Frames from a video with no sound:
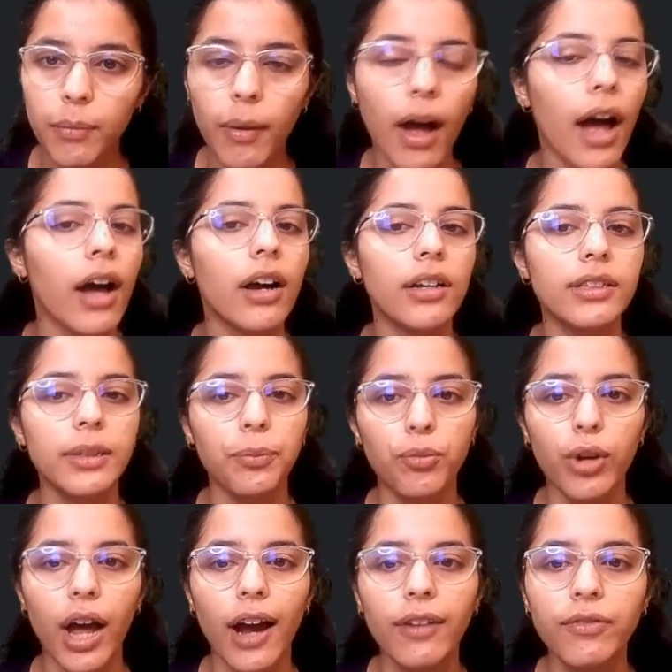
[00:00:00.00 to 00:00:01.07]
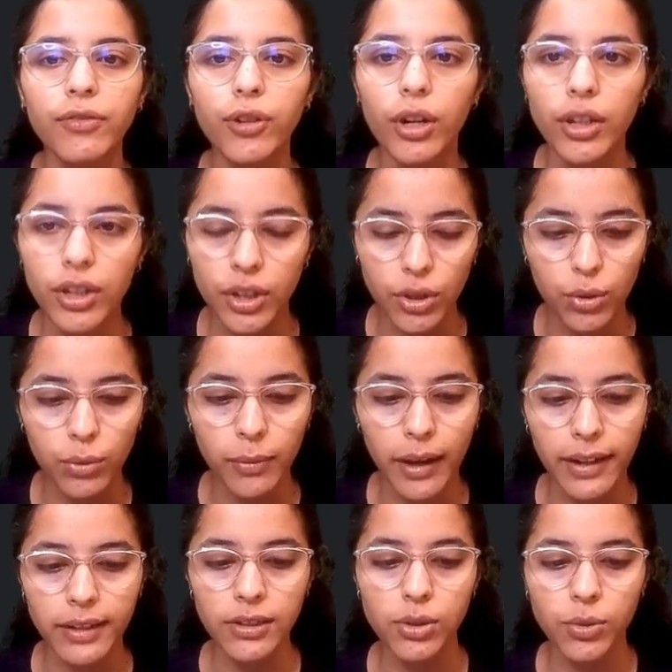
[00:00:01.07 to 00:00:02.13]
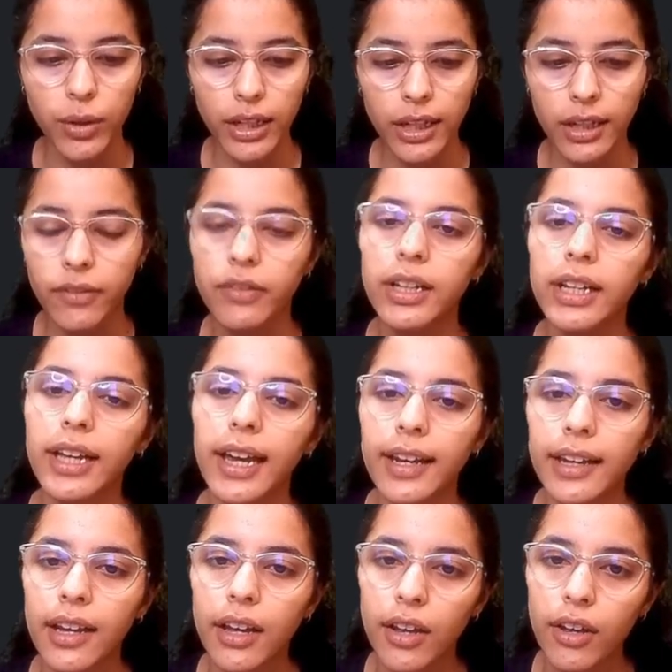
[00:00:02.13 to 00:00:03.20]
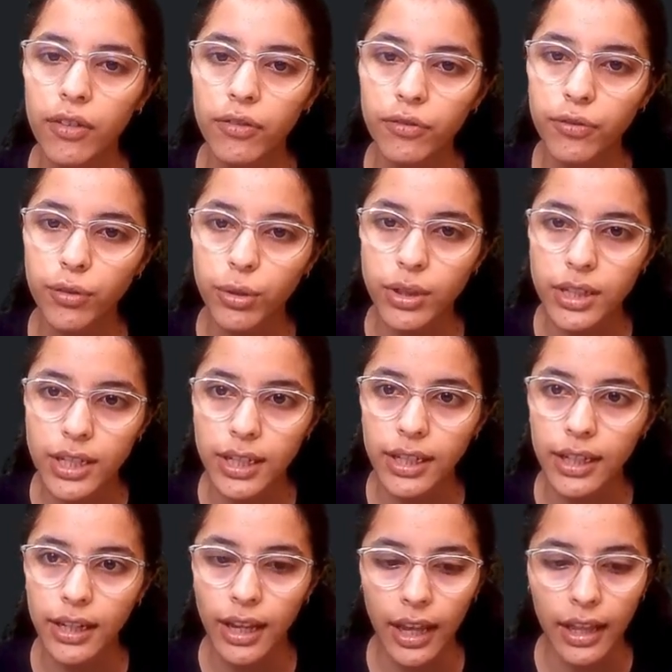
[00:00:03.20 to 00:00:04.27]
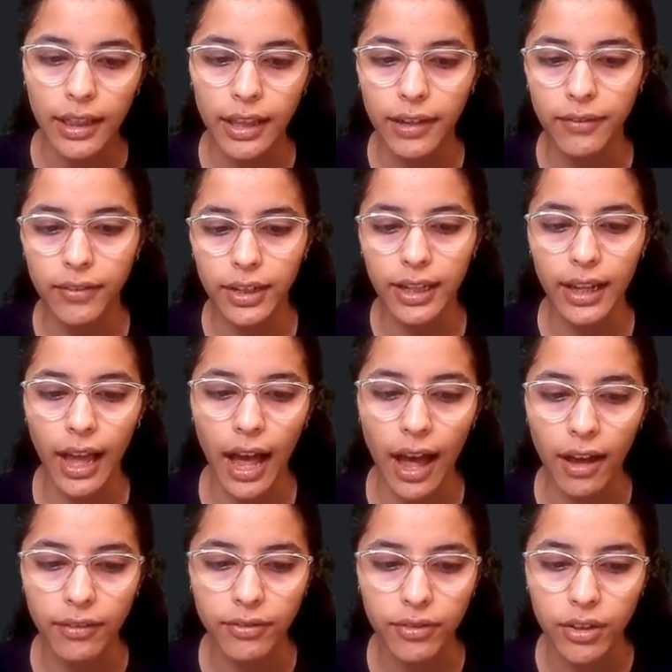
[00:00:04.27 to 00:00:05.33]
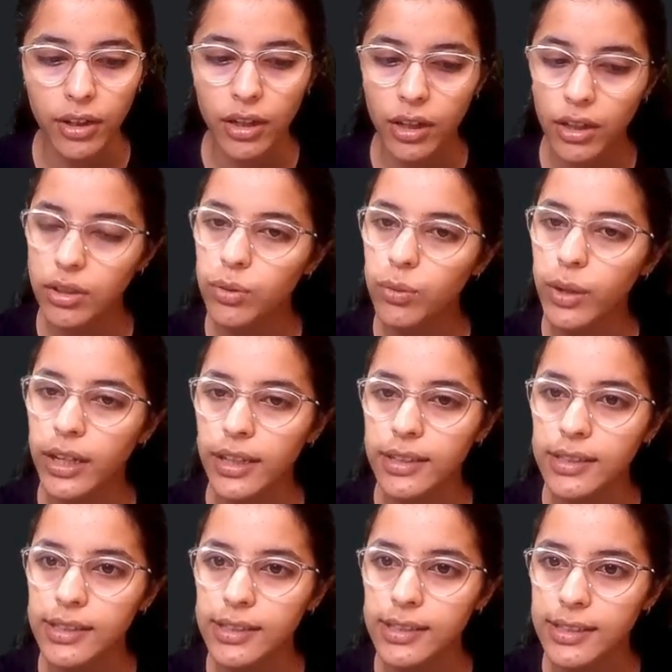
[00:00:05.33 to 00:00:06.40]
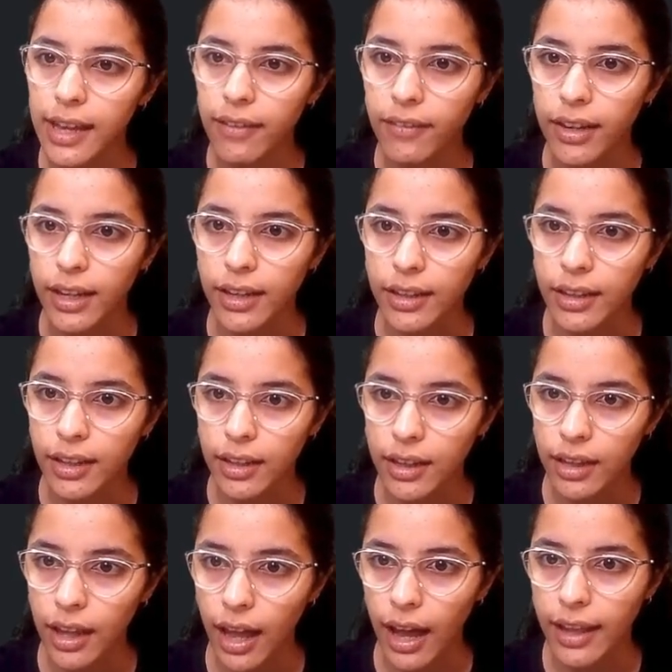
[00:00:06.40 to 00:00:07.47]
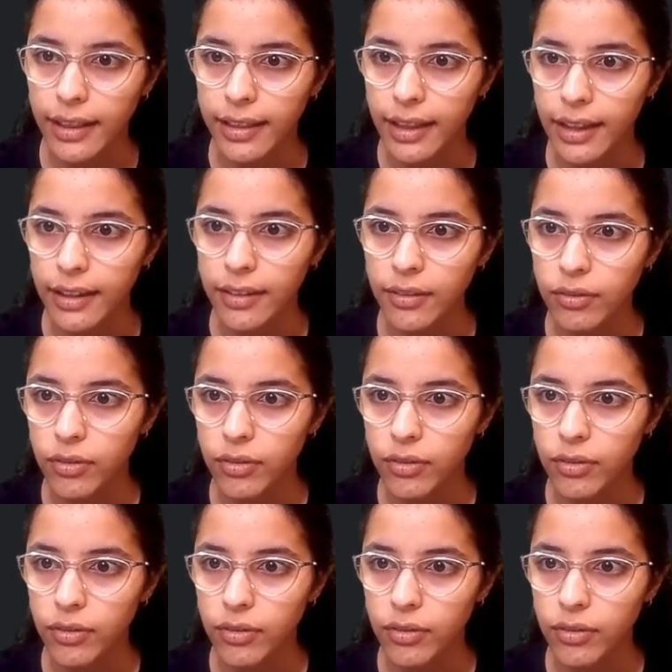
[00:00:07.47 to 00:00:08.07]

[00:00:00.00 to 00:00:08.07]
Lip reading: subtract 42 minus 28, we get 14, then we have 27, and then we'll